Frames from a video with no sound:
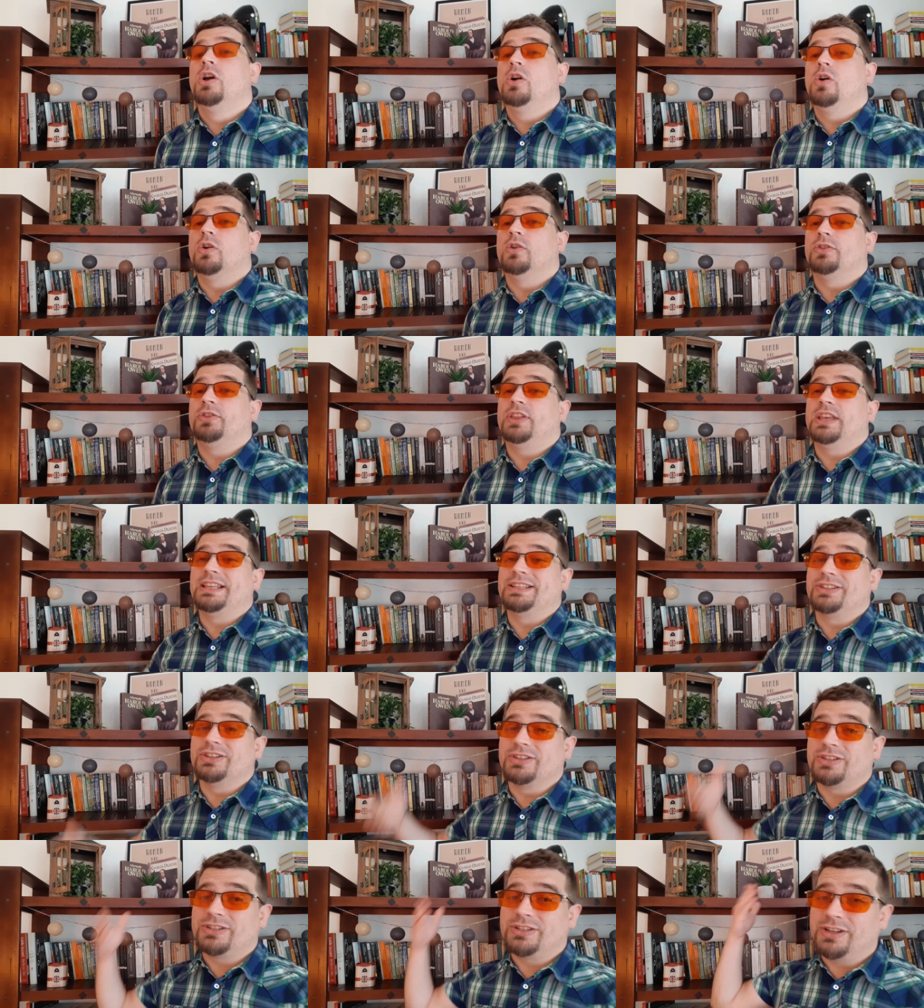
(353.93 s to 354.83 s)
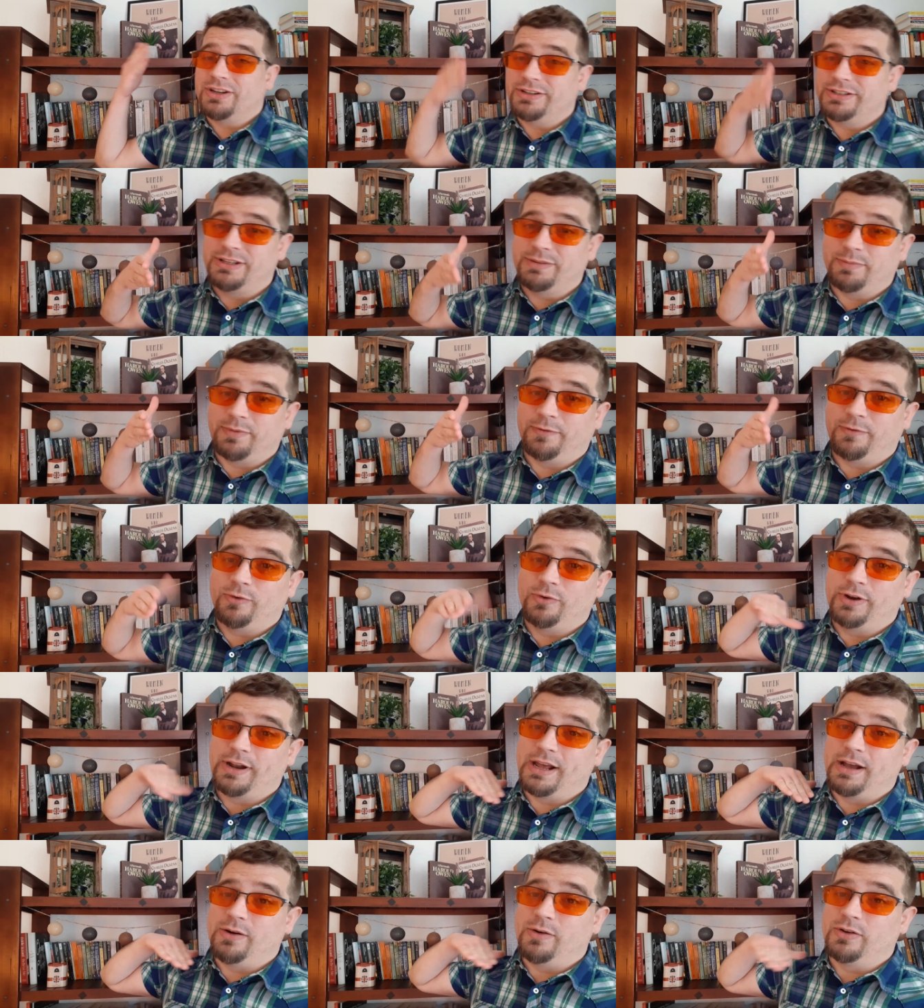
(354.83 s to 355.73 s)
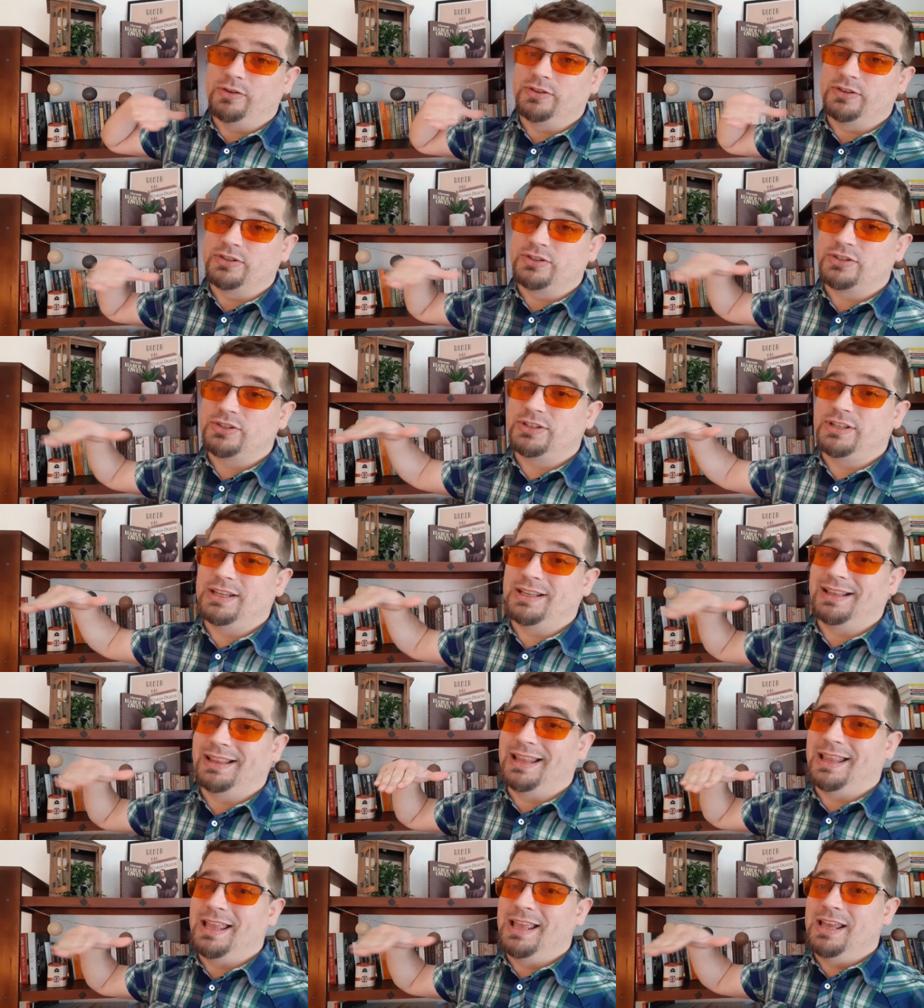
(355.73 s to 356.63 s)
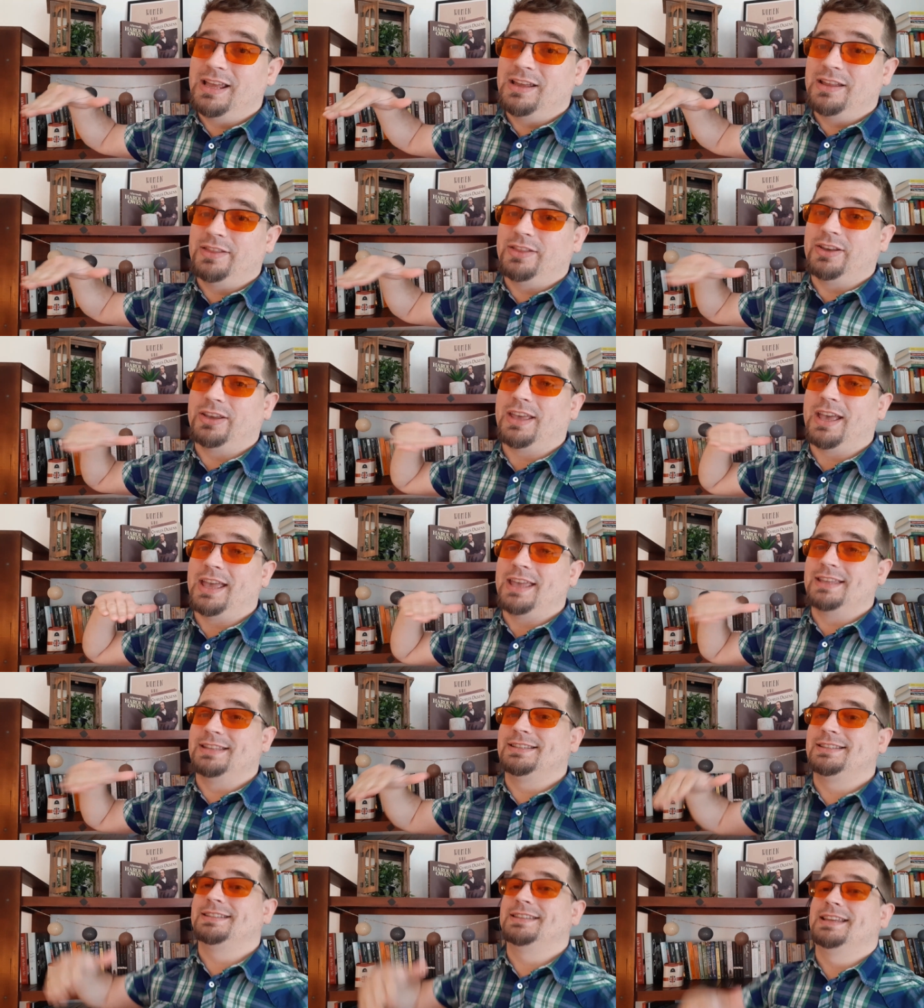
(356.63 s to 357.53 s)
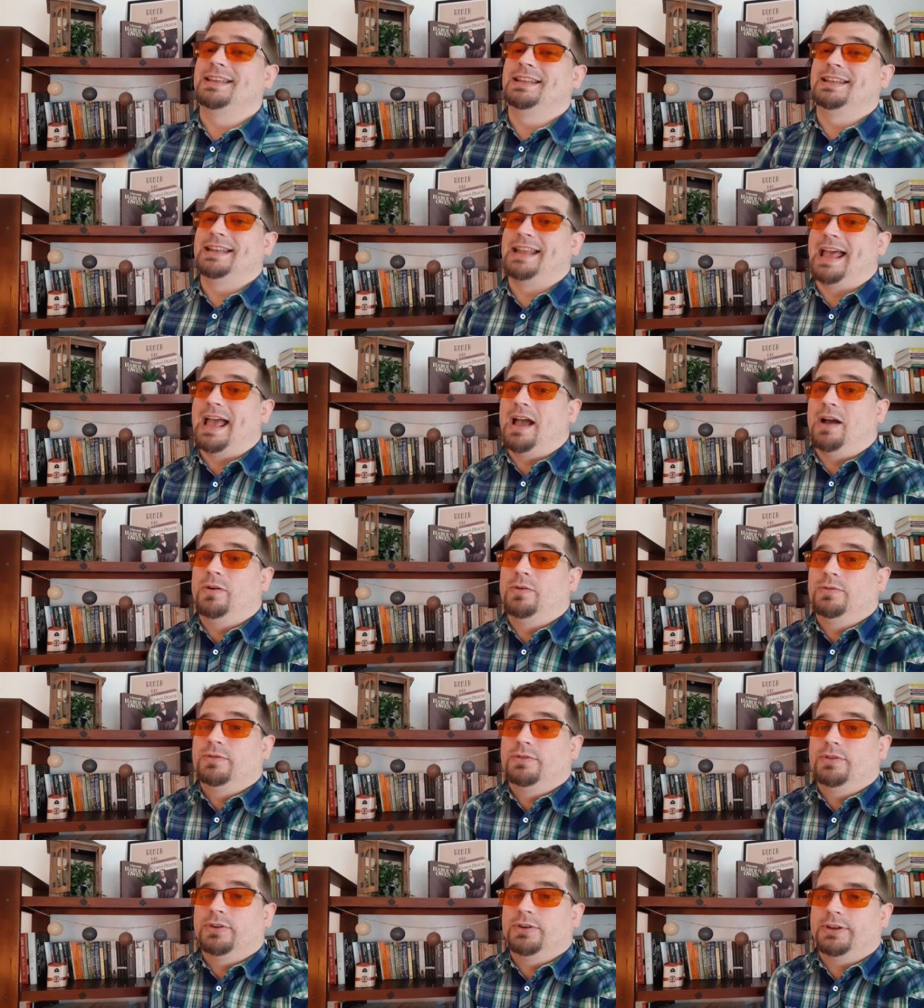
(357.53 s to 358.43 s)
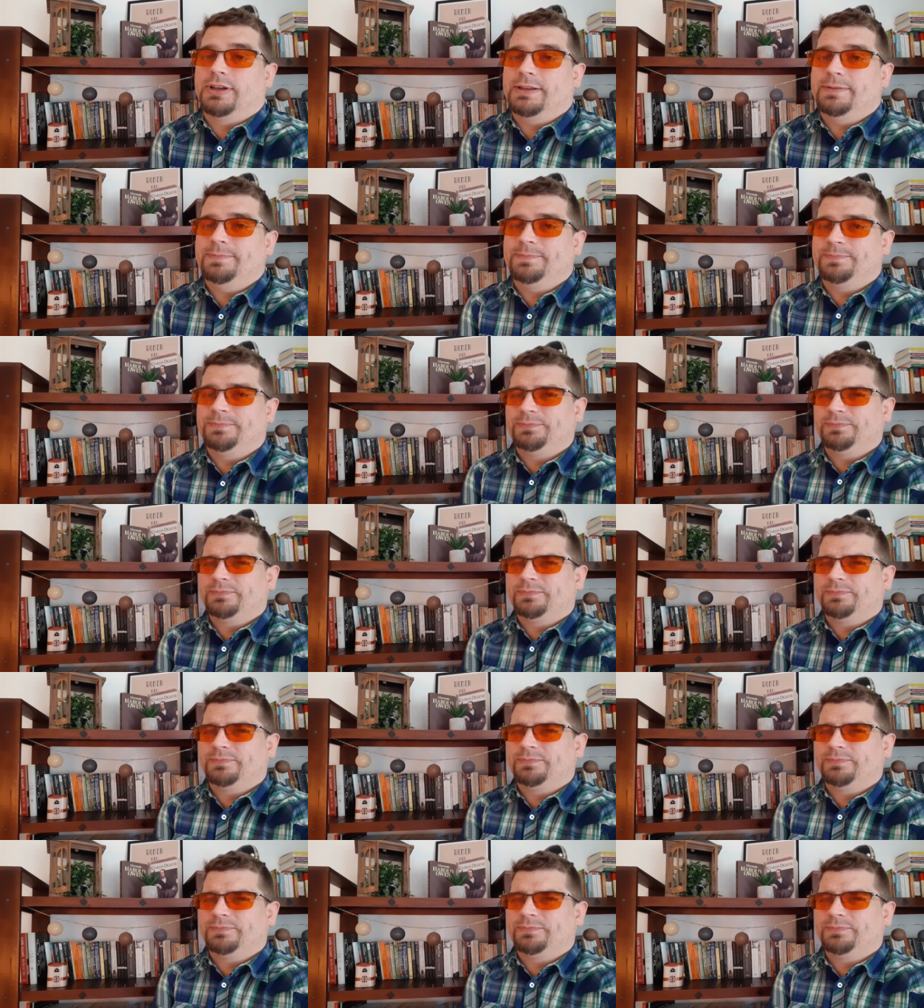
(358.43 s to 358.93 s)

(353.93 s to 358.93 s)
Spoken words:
or things that started before now and are still the case now. Okay?